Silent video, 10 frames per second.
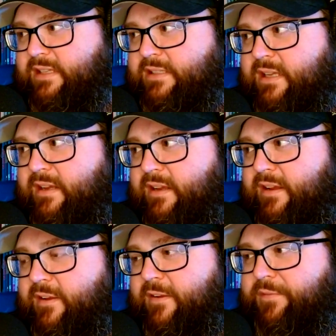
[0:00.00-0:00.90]
is
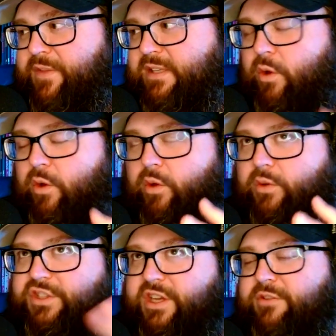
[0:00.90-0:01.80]
this
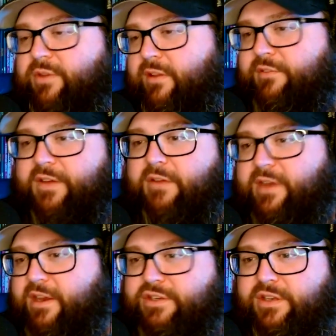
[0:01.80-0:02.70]
whole Chandrillan
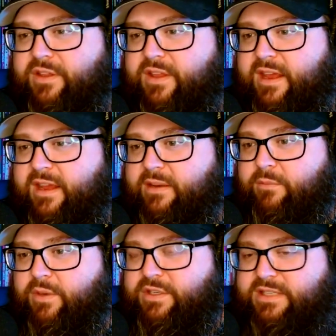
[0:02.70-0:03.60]
Foundation thing,
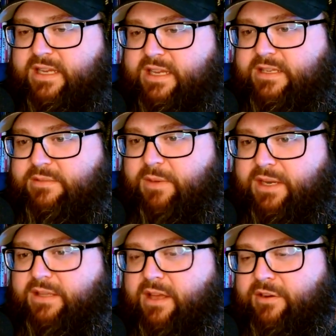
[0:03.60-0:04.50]
and which is like his
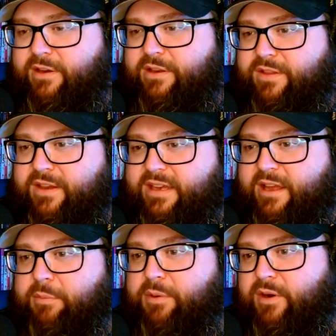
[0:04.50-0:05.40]
money laundering thing to
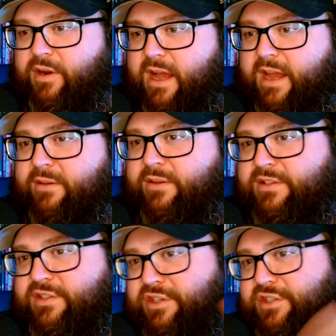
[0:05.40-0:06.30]
help her hide the
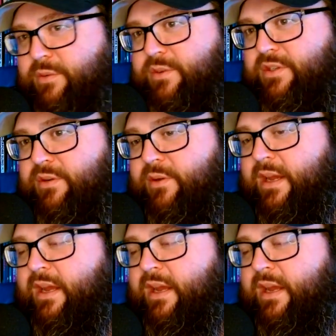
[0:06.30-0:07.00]
shit she was doing,